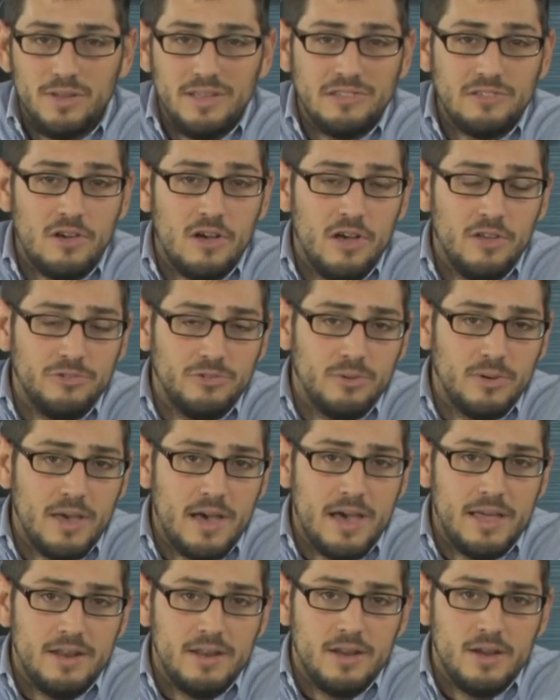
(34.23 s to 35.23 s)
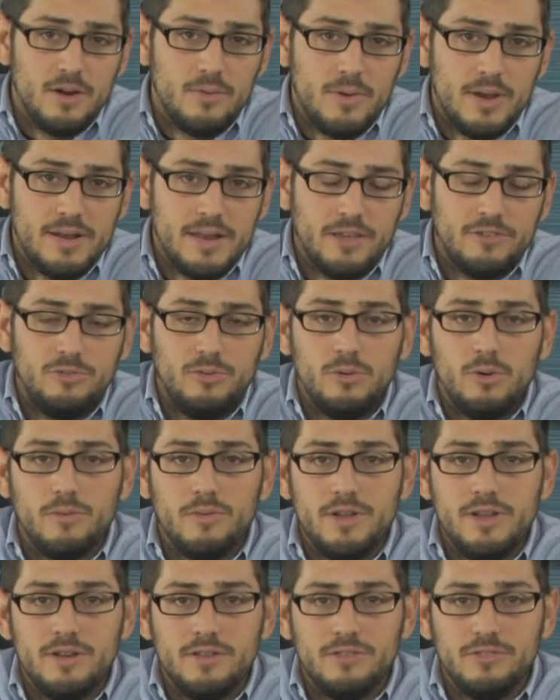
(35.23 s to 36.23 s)
It's also got right next to it
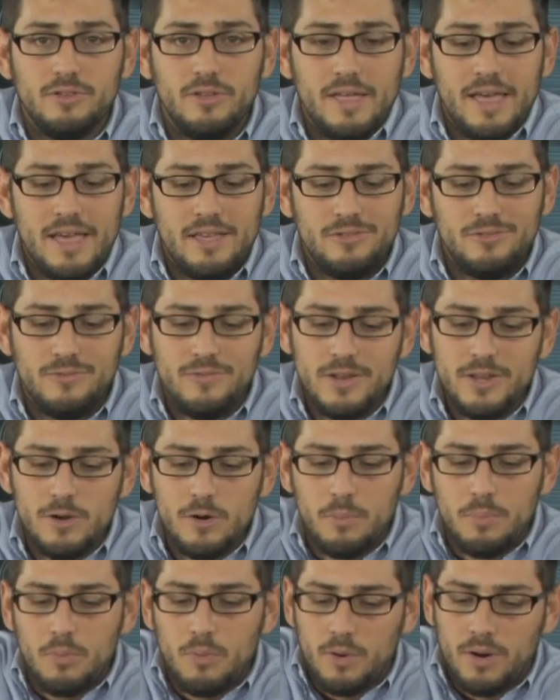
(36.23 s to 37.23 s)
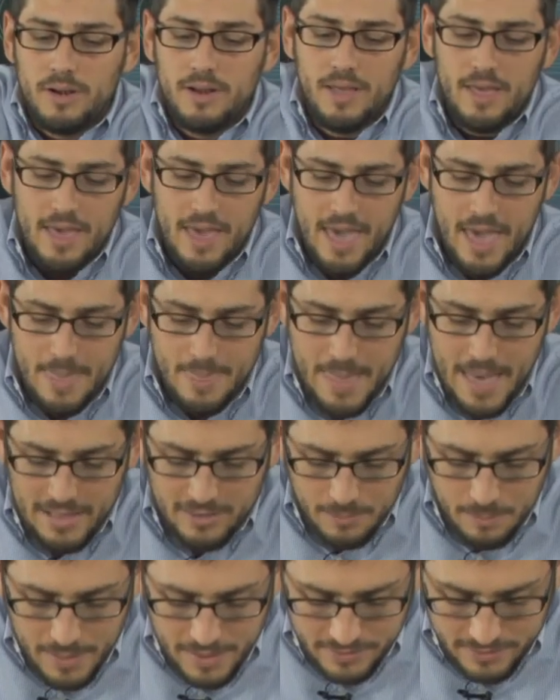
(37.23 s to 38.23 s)
over here this little S-Video port, and
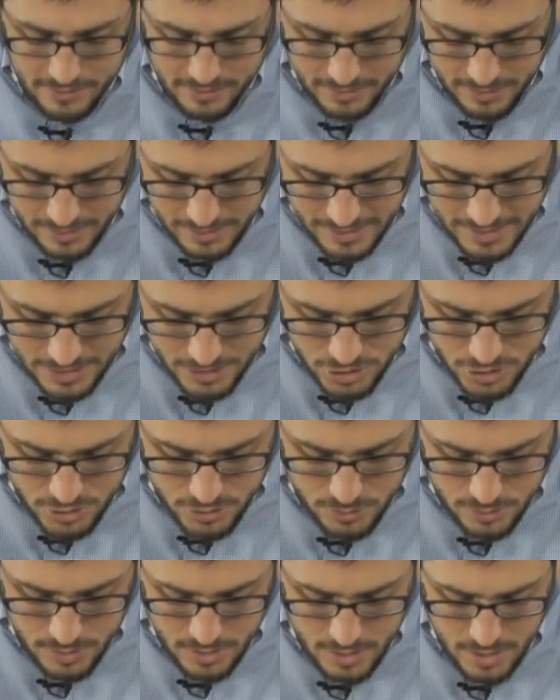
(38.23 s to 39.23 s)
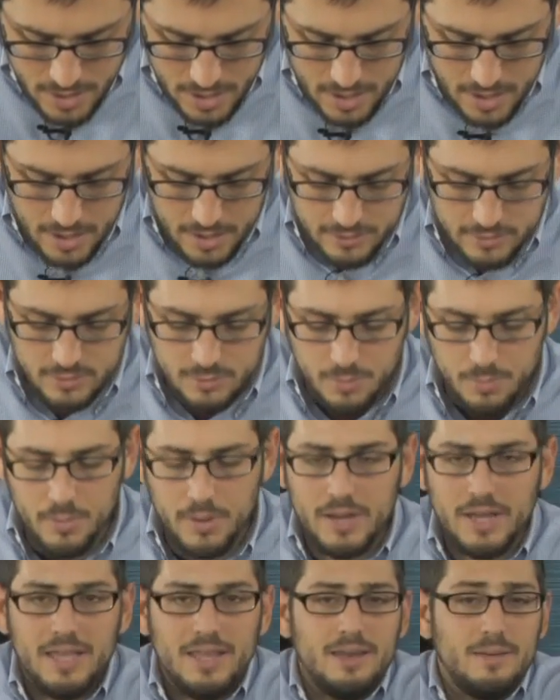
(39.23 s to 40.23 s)
that's basically going to get you to
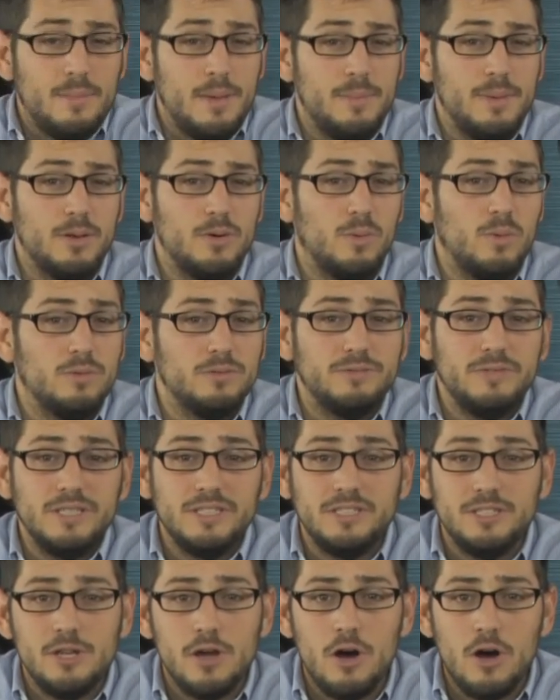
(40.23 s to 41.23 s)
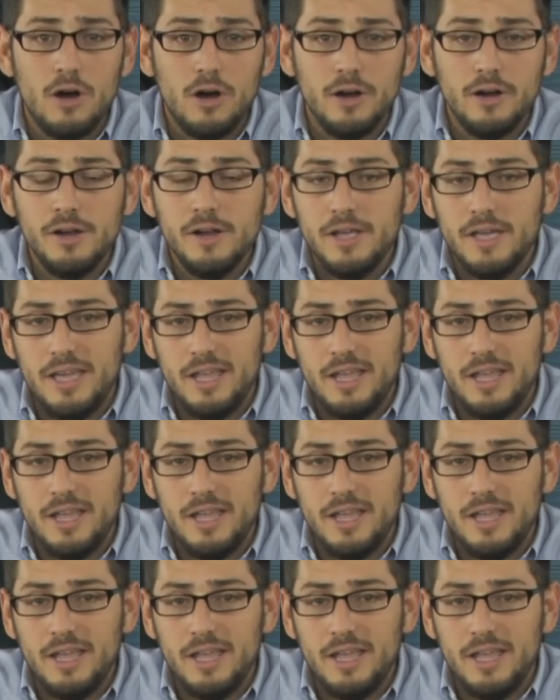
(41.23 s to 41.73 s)
bring in maybe an old VCR.